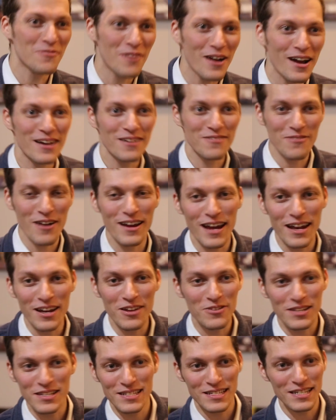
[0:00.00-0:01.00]
right. And you
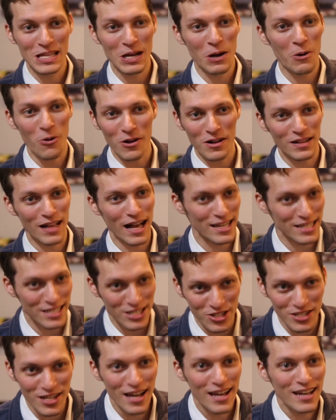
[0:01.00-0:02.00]
can see the whole
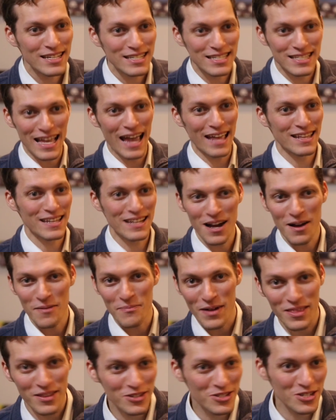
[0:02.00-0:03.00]
class standing up,
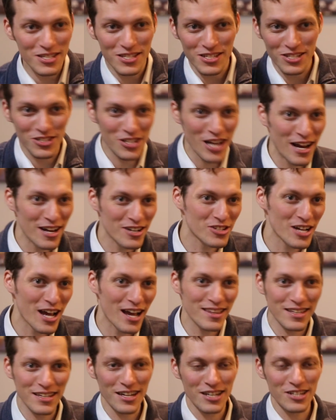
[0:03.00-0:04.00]
and they're just
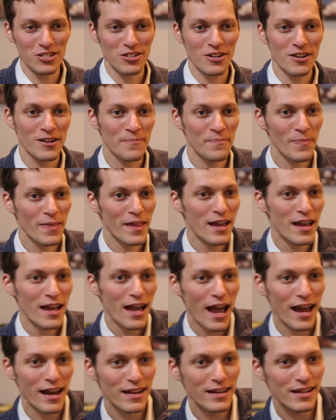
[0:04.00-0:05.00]
chanting and cheering.
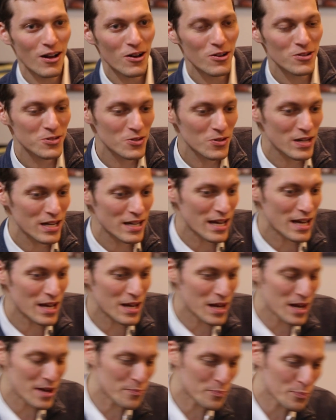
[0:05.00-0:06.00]
And also
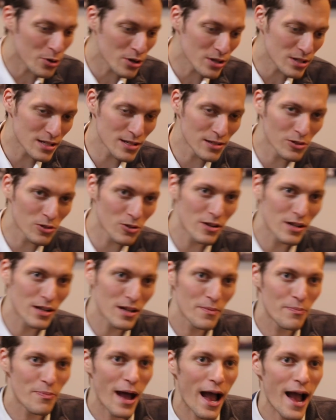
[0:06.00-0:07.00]
it puts
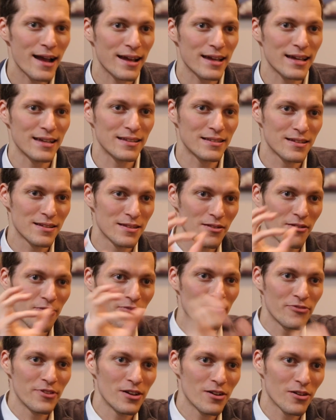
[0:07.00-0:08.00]
learning back into the
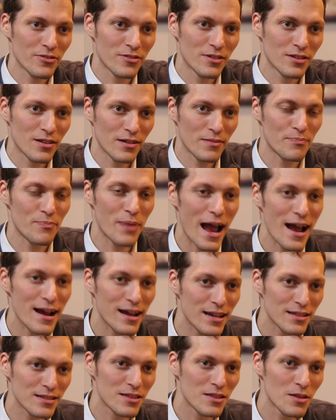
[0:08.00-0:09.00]
field, back
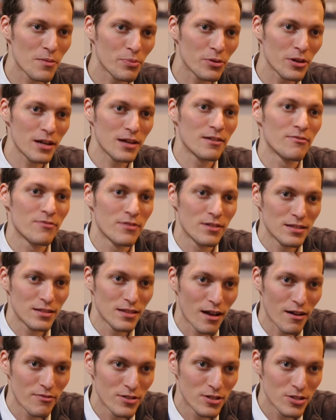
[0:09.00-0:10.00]
into the plate
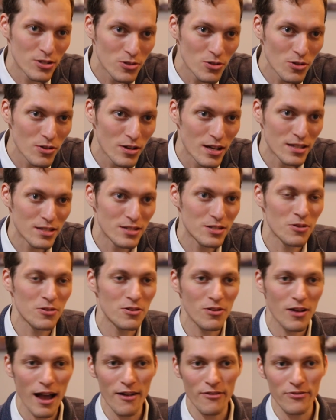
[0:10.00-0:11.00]
of the students. So
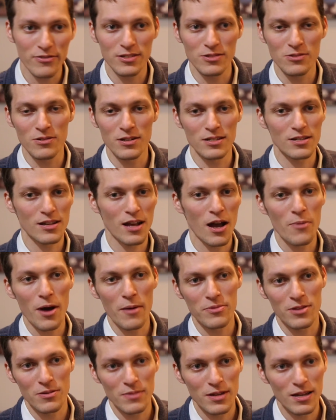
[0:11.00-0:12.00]
you'll have students come
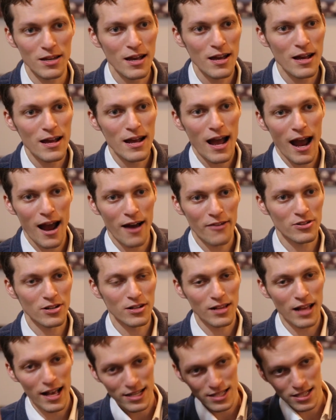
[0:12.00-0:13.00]
up to me after
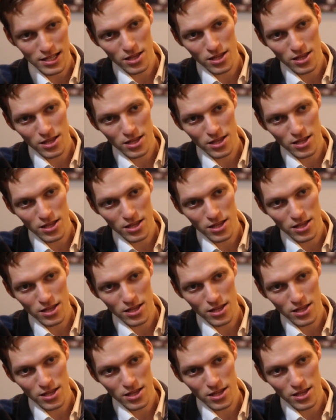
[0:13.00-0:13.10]
class